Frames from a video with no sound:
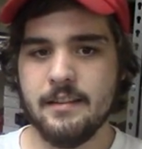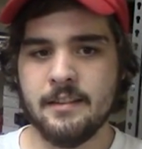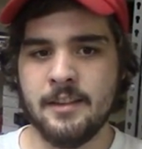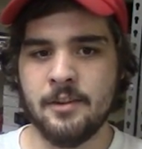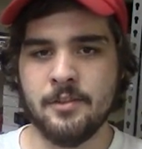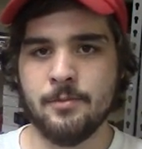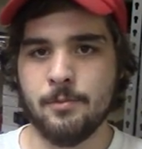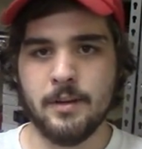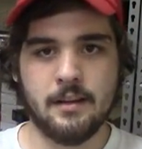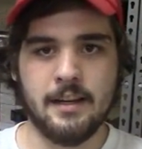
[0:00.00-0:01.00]
There's
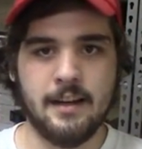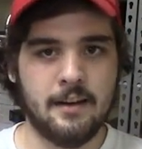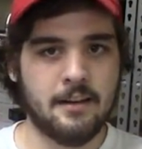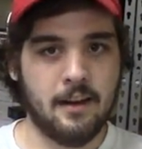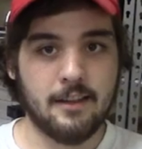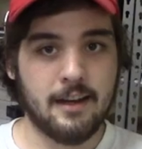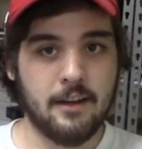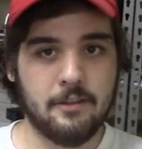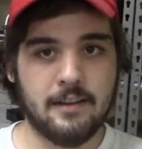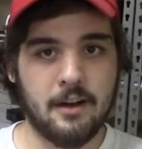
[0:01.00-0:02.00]
really nothing
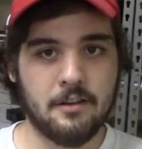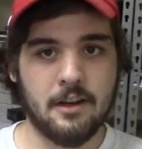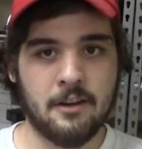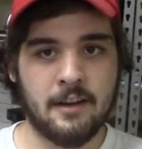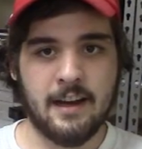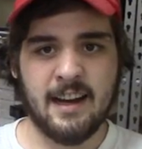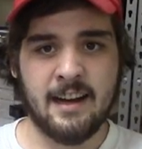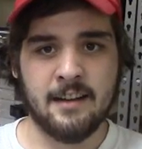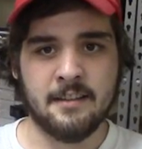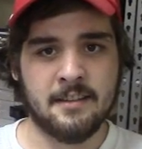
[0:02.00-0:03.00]
else out there that
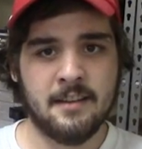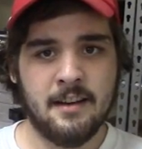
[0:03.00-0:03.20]
has